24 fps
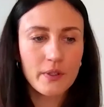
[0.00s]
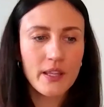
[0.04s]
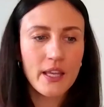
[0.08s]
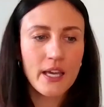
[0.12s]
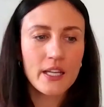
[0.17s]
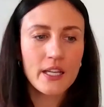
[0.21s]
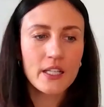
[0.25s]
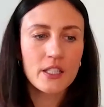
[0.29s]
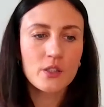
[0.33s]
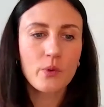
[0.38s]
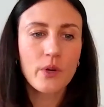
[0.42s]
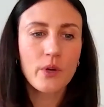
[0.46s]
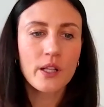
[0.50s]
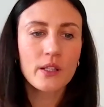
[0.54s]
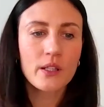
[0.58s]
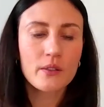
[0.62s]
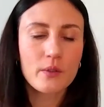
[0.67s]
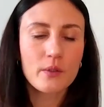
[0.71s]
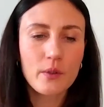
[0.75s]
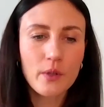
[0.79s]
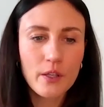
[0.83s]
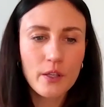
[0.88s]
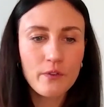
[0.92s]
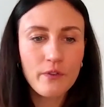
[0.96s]
with that as
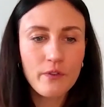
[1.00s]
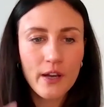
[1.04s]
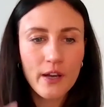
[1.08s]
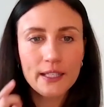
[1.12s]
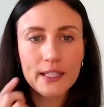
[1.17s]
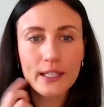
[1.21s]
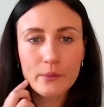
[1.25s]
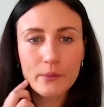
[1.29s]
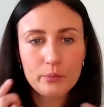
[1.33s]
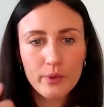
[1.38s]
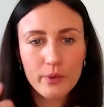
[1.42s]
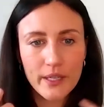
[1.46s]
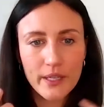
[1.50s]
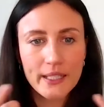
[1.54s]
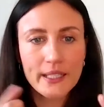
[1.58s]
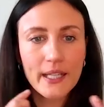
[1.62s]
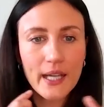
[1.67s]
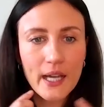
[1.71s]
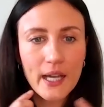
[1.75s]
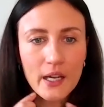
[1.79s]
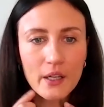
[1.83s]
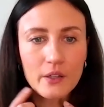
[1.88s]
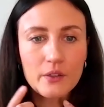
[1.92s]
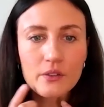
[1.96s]
well. If I get
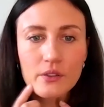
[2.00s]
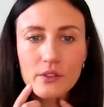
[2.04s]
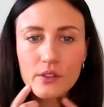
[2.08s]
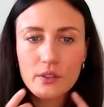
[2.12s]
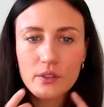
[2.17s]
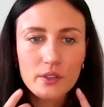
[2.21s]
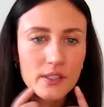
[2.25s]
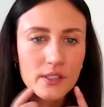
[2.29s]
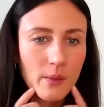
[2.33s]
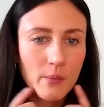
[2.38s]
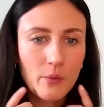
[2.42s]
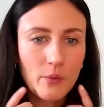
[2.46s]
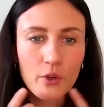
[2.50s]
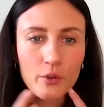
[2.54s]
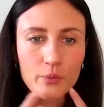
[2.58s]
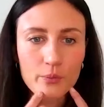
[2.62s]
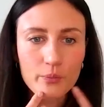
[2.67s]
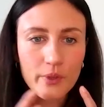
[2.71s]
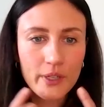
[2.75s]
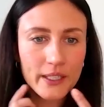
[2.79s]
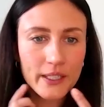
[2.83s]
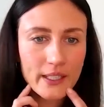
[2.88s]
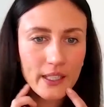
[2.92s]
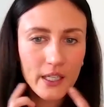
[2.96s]
breakouts, some
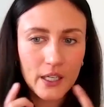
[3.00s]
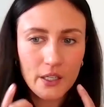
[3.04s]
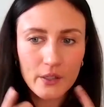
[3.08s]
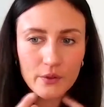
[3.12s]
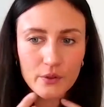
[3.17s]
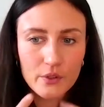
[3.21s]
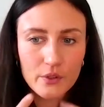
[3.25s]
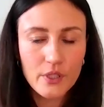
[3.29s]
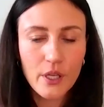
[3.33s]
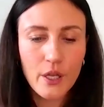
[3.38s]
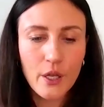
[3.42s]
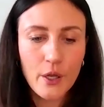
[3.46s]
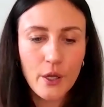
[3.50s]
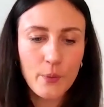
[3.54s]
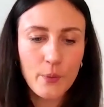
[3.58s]
odd breakouts,